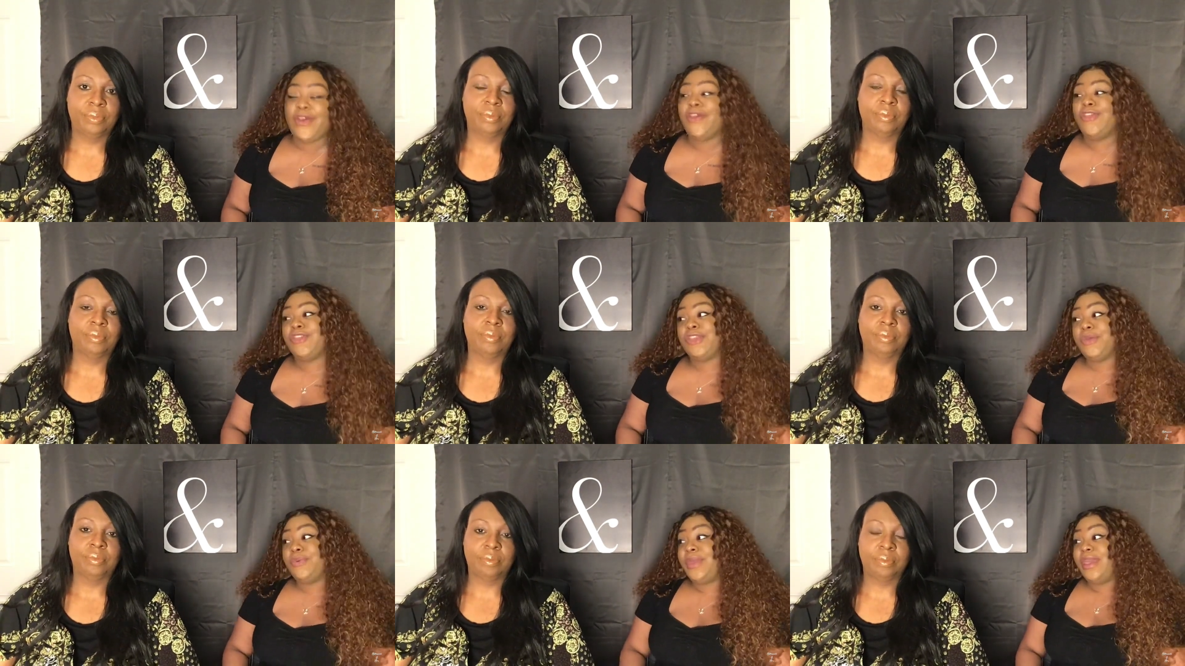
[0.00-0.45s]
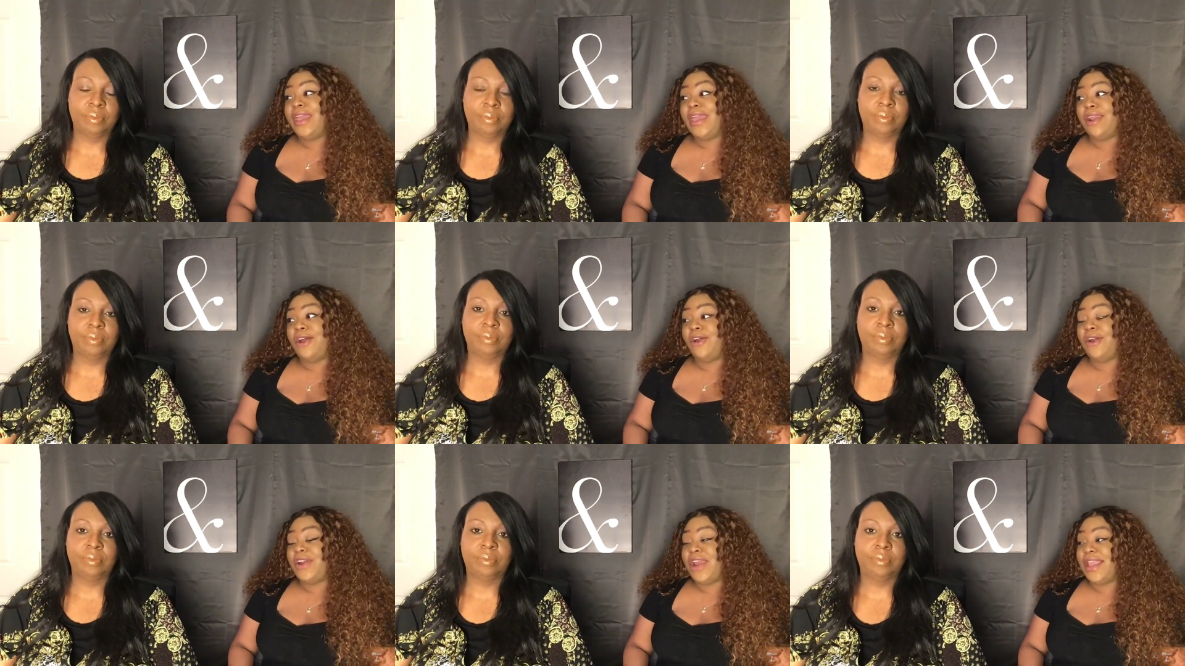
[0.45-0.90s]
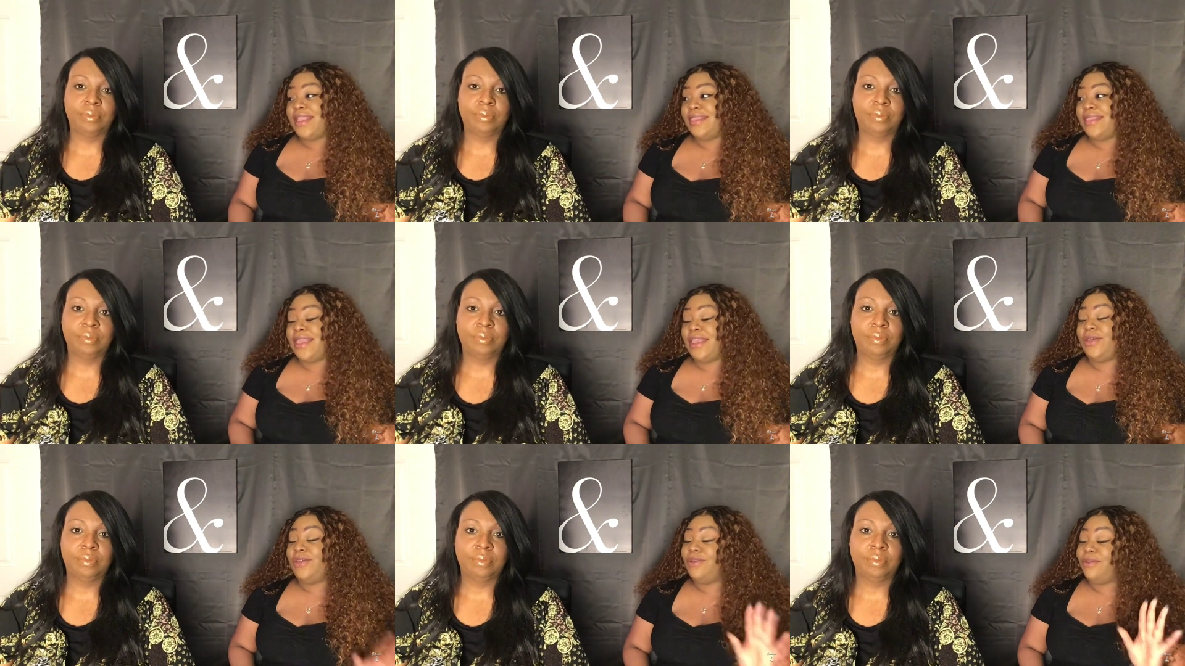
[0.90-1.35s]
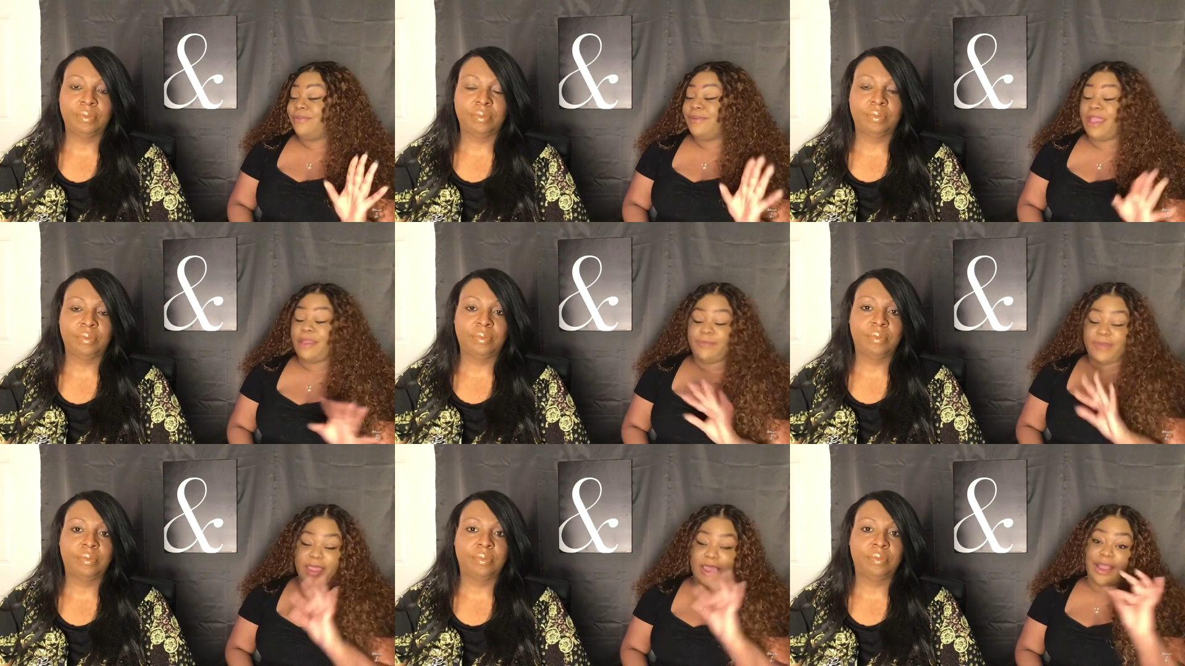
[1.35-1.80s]
Speaker 1: So we can already see who
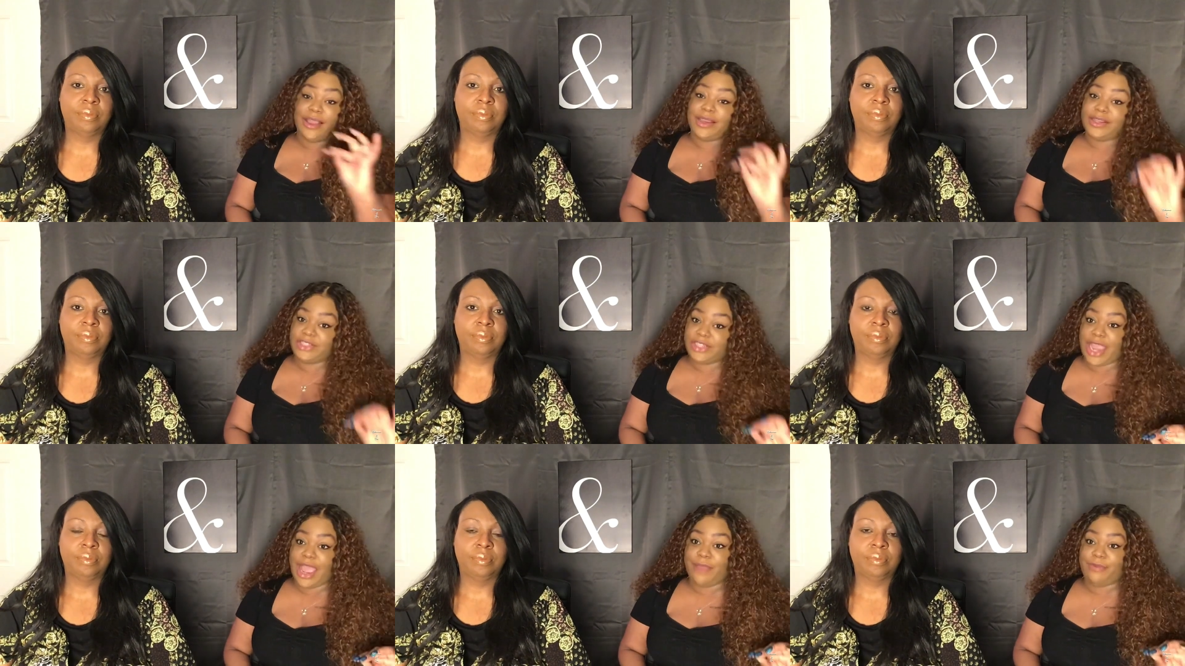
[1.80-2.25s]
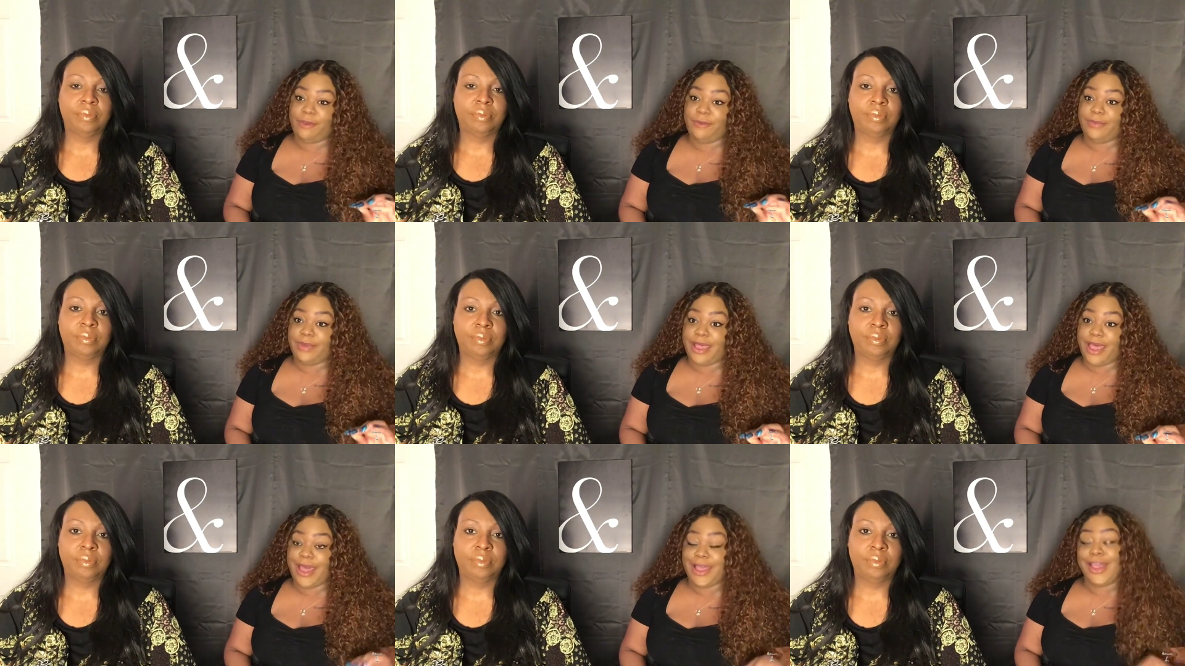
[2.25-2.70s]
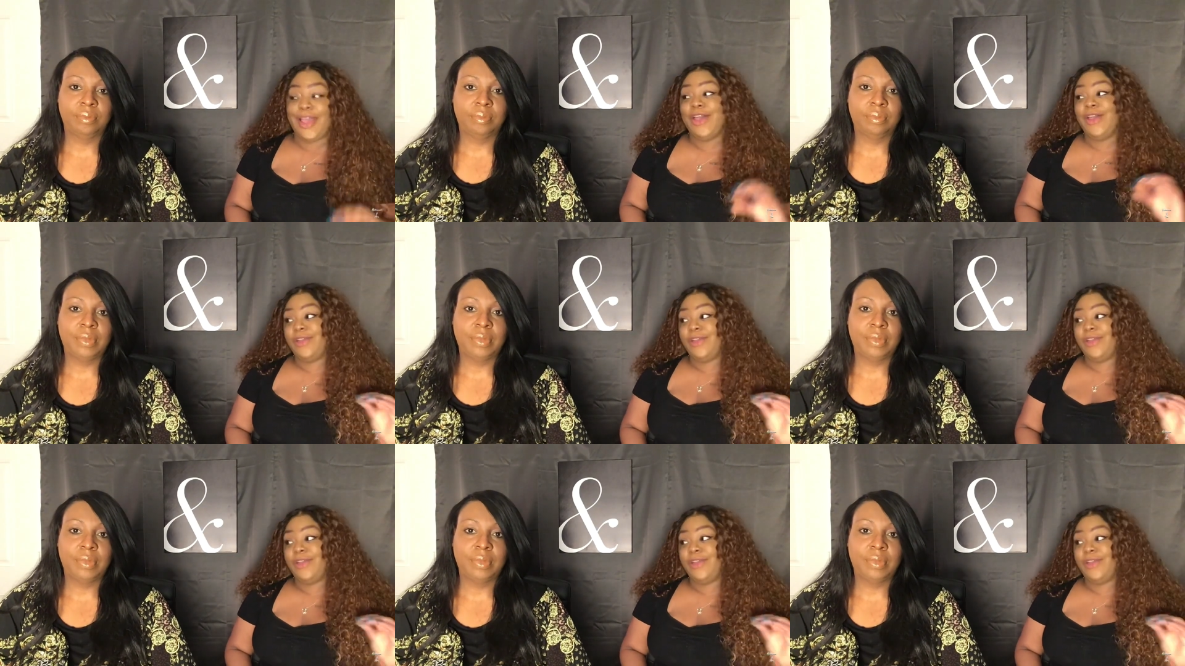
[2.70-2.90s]
might be on the chopping block